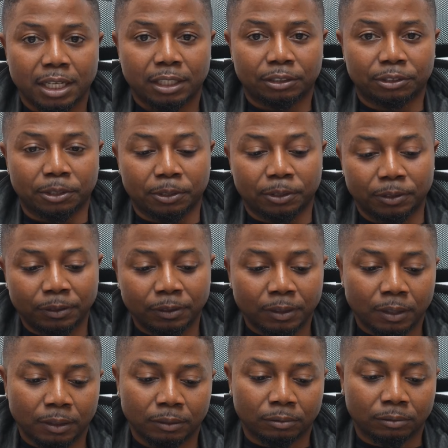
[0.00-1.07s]
So
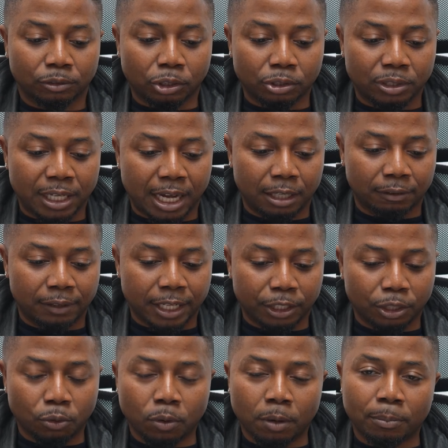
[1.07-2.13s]
just to kind of let you
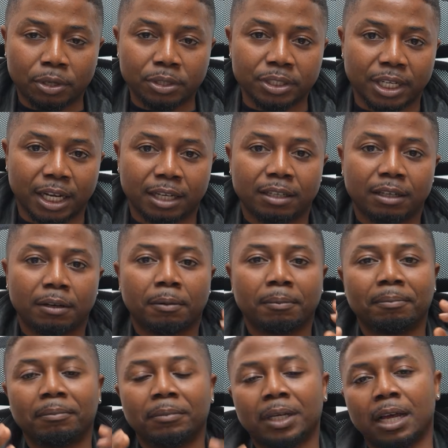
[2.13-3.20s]
know what bonds are,
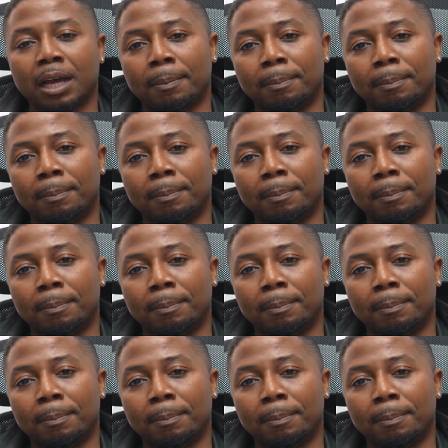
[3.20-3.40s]
a